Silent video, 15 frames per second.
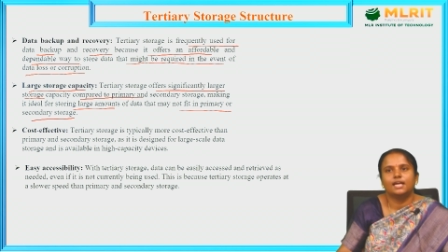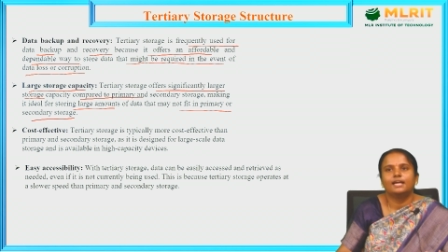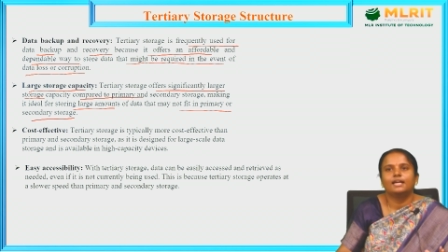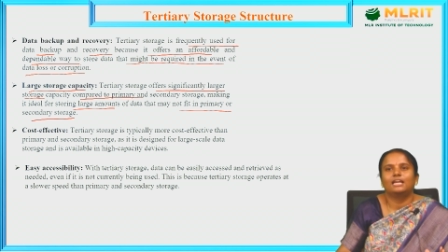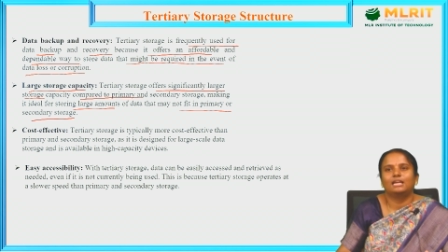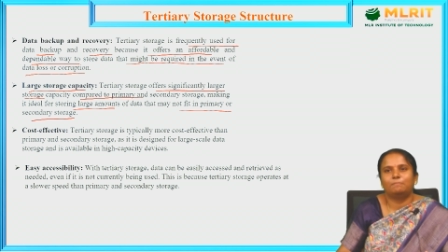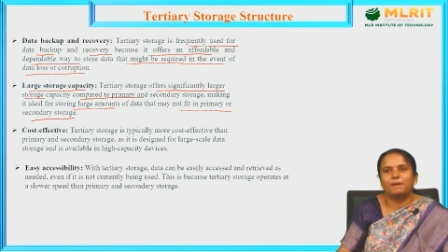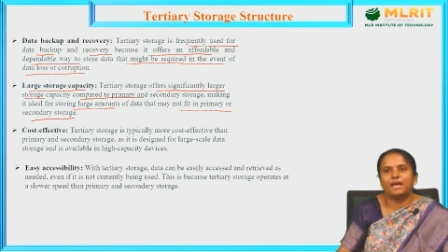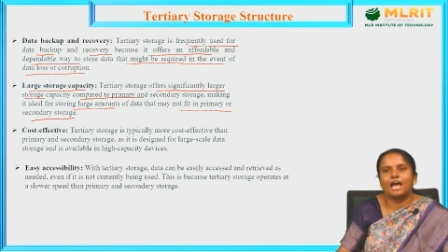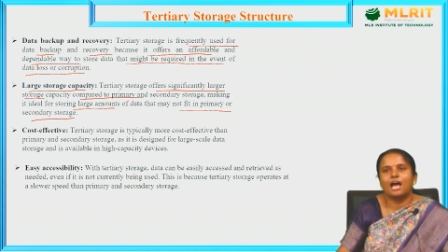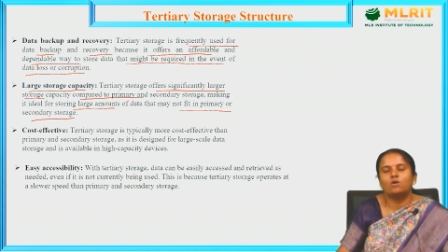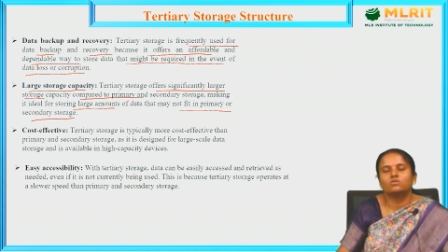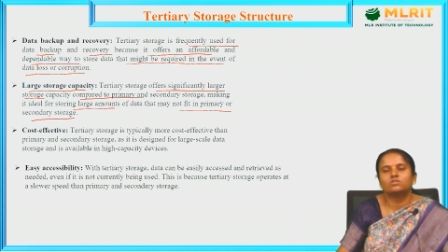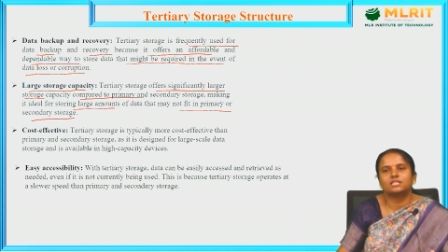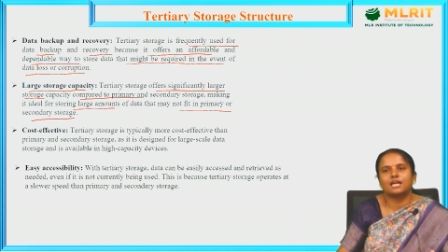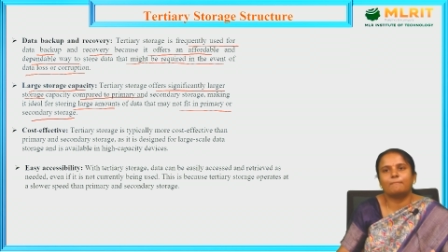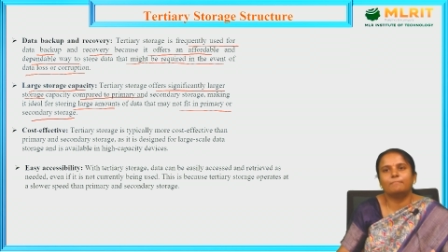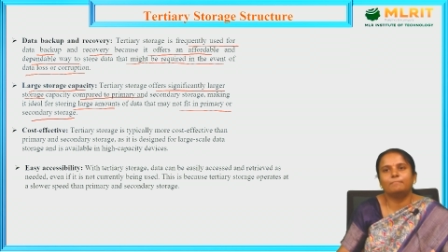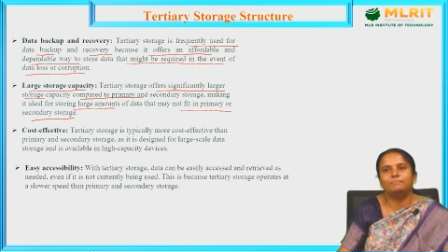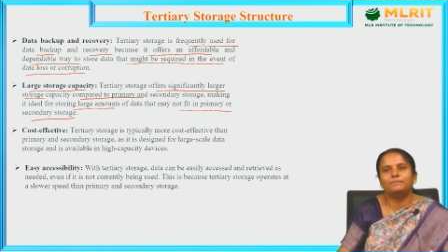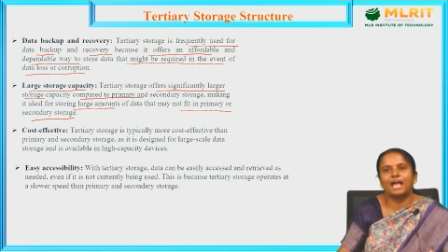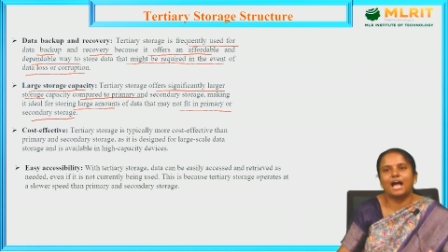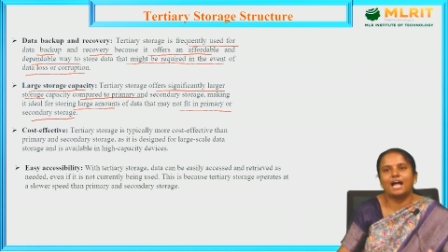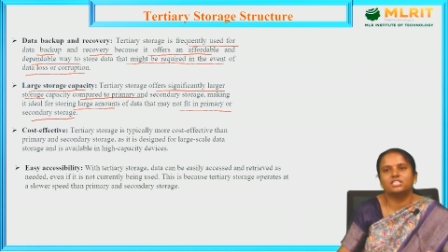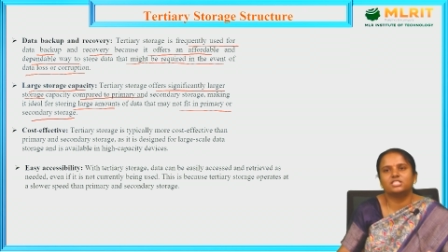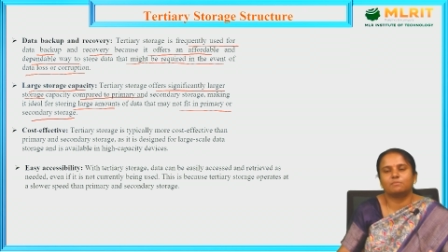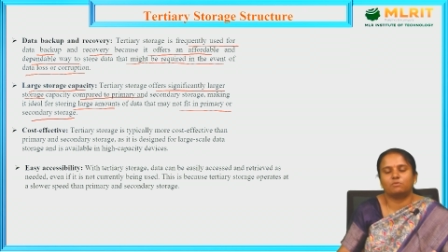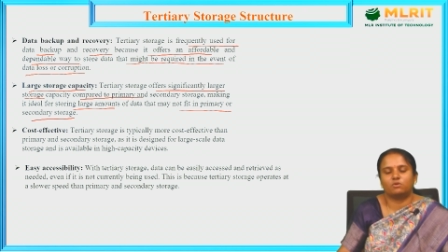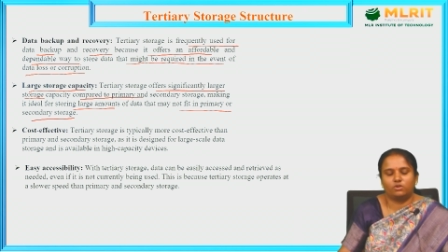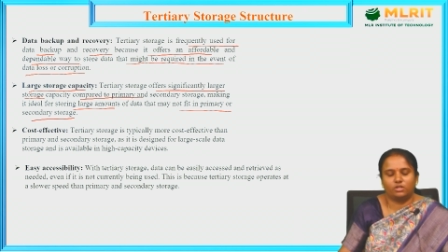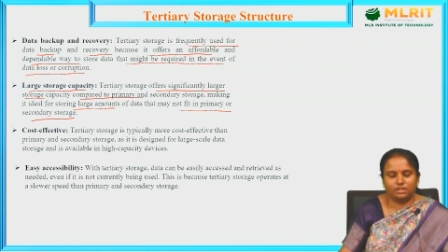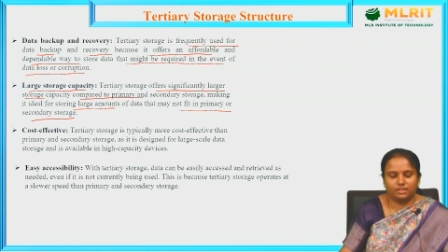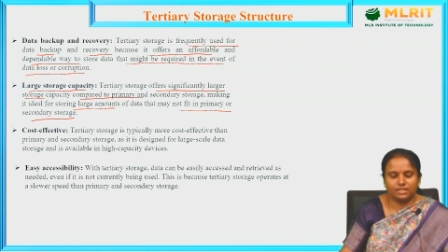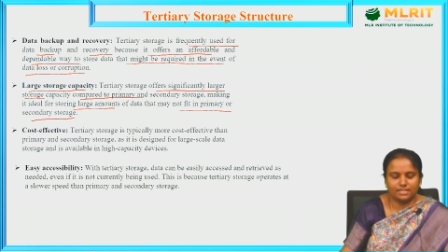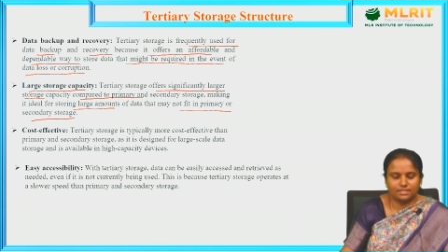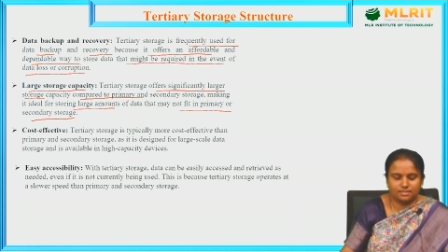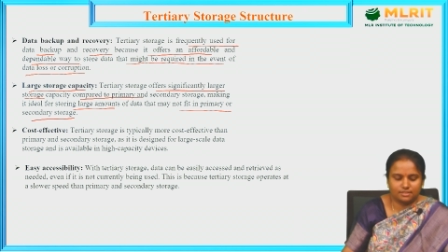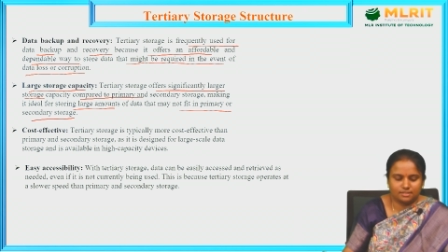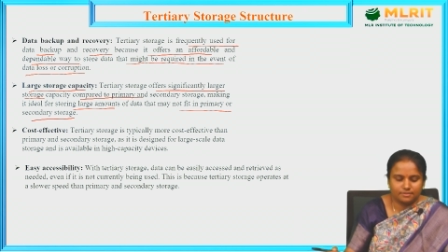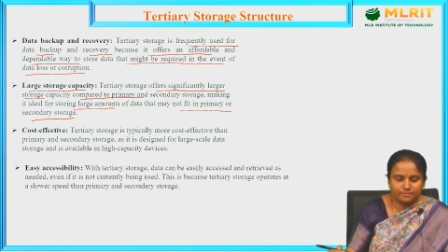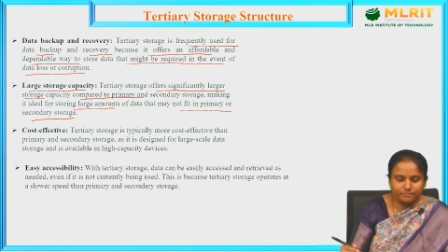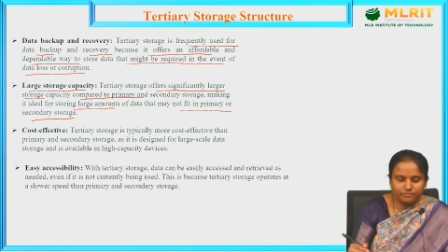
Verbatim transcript: It may have some large amount, that's it.